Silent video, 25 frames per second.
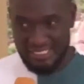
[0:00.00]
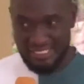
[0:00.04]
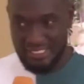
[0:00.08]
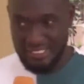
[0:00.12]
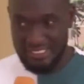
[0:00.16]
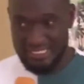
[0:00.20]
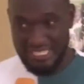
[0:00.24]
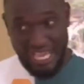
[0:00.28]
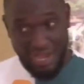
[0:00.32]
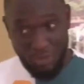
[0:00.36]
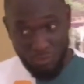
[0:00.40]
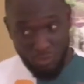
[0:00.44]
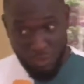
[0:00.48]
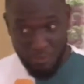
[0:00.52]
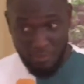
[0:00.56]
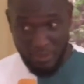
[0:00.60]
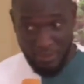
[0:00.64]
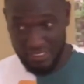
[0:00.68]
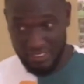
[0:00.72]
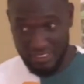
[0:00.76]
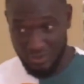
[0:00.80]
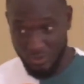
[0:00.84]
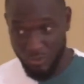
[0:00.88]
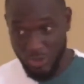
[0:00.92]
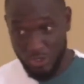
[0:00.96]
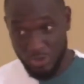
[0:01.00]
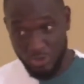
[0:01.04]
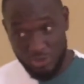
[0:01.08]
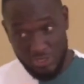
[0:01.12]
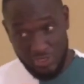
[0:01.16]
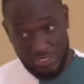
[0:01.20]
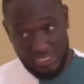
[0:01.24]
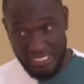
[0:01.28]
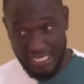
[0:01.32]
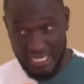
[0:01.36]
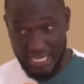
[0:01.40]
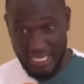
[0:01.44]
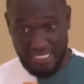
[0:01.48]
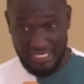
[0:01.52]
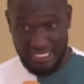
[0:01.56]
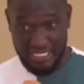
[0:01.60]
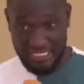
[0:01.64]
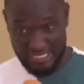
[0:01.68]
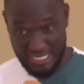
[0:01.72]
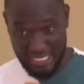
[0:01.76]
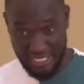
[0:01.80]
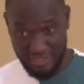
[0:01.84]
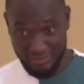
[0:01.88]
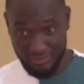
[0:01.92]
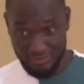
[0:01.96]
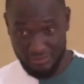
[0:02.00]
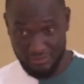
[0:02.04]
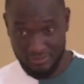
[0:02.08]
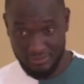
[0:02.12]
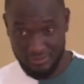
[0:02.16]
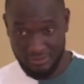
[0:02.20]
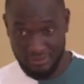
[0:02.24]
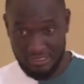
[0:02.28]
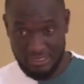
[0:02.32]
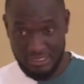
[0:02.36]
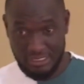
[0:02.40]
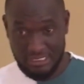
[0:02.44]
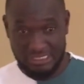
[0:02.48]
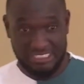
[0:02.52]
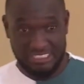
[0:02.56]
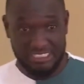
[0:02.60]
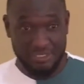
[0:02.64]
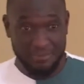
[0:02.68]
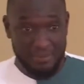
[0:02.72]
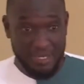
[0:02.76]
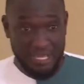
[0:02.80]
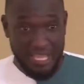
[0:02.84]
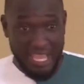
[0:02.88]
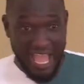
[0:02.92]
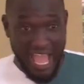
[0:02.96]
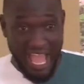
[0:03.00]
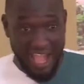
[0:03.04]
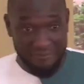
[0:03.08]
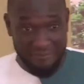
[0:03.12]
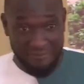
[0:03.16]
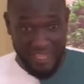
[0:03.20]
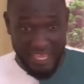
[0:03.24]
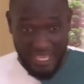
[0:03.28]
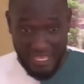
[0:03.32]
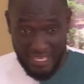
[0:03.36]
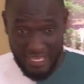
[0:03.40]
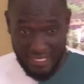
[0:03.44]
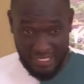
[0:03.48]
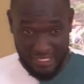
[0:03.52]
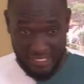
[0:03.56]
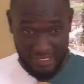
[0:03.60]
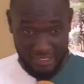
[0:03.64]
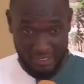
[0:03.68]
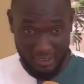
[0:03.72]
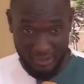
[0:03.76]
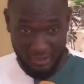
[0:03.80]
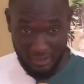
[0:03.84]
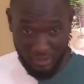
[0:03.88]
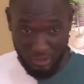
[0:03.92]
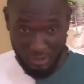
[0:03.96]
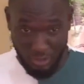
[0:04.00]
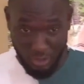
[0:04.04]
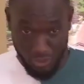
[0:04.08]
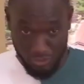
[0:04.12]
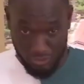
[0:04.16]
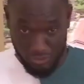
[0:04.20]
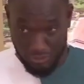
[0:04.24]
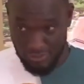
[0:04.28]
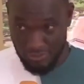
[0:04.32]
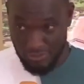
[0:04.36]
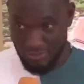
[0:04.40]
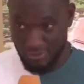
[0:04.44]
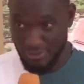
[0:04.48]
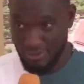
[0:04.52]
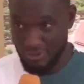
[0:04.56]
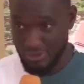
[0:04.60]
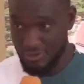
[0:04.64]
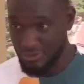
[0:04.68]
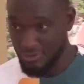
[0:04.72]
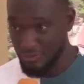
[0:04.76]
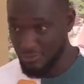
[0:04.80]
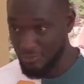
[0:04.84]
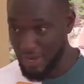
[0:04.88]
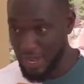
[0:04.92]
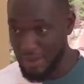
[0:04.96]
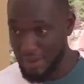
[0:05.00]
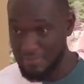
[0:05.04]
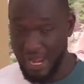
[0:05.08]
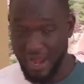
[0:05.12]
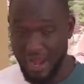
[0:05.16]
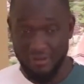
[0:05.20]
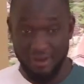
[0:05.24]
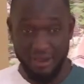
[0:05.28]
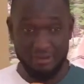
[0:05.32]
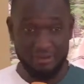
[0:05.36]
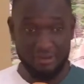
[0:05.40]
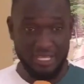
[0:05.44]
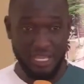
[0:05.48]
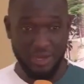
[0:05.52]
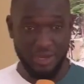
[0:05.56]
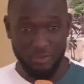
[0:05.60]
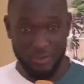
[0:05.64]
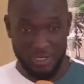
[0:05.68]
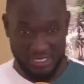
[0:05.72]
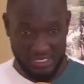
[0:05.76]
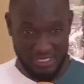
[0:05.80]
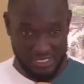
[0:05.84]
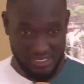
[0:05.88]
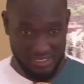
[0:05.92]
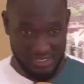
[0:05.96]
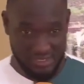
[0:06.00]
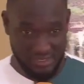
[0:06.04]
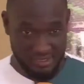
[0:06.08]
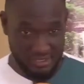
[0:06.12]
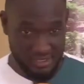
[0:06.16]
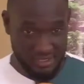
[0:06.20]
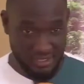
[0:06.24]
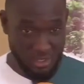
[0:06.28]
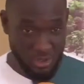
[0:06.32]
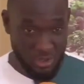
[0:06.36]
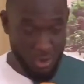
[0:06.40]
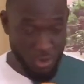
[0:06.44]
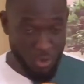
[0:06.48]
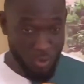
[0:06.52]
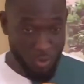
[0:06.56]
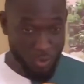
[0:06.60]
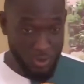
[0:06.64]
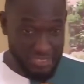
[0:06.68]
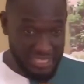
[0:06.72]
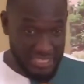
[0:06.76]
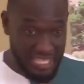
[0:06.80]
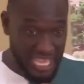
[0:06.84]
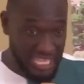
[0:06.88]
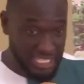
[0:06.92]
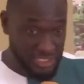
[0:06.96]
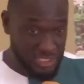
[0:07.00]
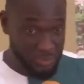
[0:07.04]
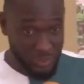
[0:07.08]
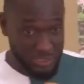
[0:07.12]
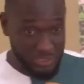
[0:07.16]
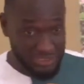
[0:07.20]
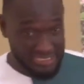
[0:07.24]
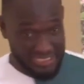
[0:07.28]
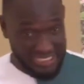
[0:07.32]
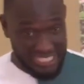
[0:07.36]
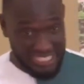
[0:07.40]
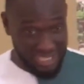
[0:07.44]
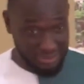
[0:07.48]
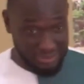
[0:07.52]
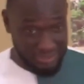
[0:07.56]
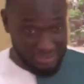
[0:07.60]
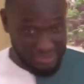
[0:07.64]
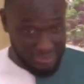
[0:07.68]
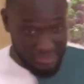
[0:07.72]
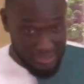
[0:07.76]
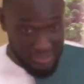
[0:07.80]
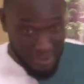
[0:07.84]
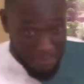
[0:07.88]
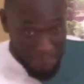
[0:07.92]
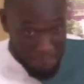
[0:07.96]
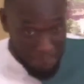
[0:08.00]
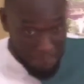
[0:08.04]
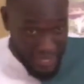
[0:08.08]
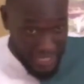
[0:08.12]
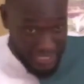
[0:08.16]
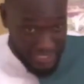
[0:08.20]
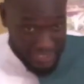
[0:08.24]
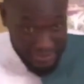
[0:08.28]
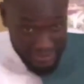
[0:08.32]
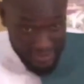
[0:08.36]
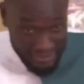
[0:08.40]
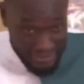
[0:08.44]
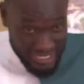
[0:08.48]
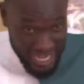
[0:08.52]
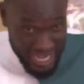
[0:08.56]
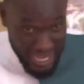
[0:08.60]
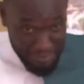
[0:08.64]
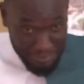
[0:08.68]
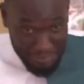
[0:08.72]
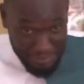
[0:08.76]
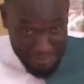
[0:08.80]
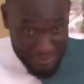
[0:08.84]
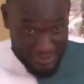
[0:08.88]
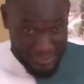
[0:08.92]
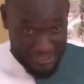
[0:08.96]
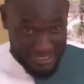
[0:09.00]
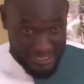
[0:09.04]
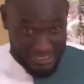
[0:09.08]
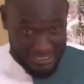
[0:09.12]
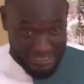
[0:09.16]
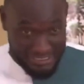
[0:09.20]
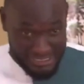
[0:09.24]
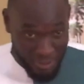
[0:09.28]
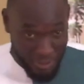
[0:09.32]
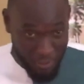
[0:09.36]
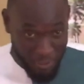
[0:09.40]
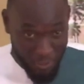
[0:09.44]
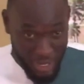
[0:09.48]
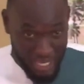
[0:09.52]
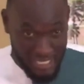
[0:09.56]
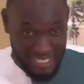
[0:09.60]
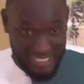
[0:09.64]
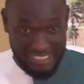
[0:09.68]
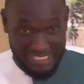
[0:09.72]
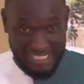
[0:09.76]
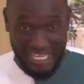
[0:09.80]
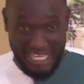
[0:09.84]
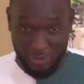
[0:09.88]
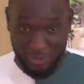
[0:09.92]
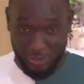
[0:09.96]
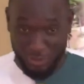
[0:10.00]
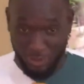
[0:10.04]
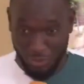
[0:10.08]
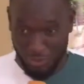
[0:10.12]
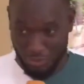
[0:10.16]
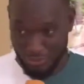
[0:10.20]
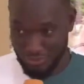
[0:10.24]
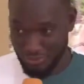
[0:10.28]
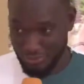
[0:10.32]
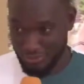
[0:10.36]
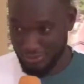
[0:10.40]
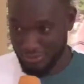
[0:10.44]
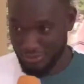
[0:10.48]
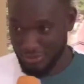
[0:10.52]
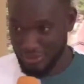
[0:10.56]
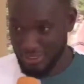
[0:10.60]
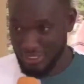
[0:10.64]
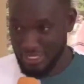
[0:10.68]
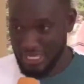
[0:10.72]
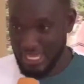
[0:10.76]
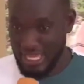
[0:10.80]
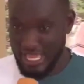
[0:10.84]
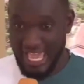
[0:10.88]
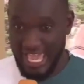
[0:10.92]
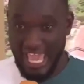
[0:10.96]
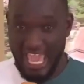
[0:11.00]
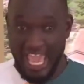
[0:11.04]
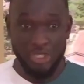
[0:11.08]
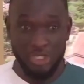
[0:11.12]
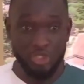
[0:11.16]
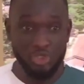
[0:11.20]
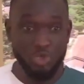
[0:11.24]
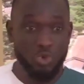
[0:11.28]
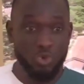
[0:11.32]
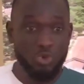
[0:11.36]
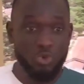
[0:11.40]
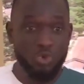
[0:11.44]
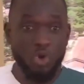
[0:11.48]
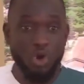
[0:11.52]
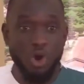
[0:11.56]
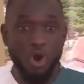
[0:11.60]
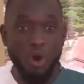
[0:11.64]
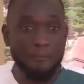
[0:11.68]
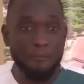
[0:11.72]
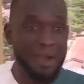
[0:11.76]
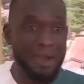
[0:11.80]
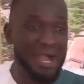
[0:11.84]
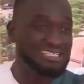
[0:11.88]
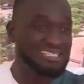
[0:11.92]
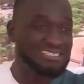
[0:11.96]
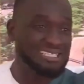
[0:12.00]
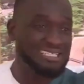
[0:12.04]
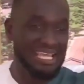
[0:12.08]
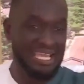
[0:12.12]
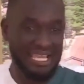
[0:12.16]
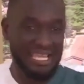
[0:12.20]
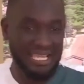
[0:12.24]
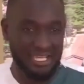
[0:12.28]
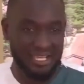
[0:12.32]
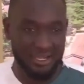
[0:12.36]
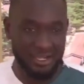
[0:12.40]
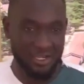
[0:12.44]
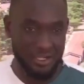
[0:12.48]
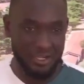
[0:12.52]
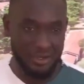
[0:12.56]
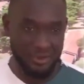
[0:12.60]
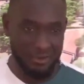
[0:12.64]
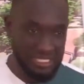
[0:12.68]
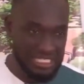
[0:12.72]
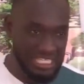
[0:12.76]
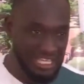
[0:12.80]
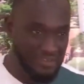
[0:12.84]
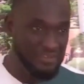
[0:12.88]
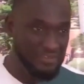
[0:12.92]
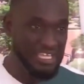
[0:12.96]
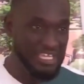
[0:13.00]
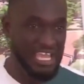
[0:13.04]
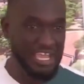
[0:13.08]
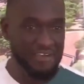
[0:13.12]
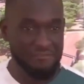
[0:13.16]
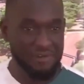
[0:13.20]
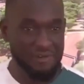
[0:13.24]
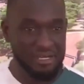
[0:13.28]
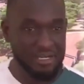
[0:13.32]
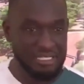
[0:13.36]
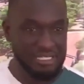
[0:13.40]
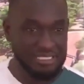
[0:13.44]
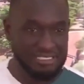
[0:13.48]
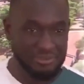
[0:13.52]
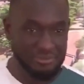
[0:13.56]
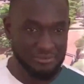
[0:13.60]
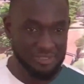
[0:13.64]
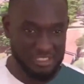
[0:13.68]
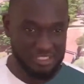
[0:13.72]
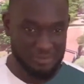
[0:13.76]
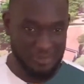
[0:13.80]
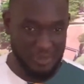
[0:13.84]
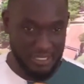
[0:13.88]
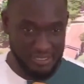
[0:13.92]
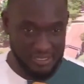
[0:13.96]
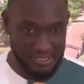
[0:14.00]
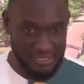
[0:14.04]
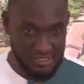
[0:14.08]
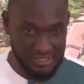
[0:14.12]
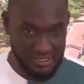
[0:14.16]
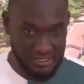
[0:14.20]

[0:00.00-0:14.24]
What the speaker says: That woman, when you see her in the town, she may have her cloth wrapped around her waist with her 20,000 bankrolled up somewhere in that cloth. And you go past her, giving her very little respect.